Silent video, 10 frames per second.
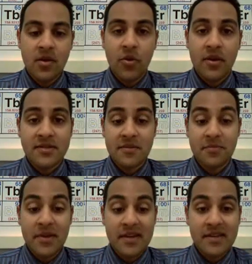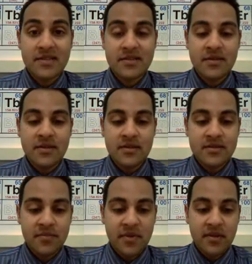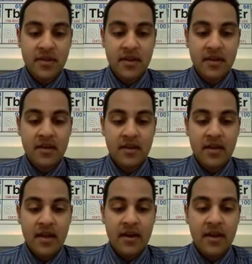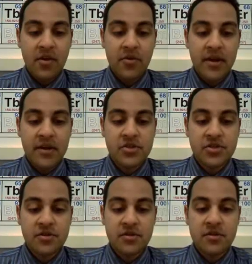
Whereas a base, something like NaOH,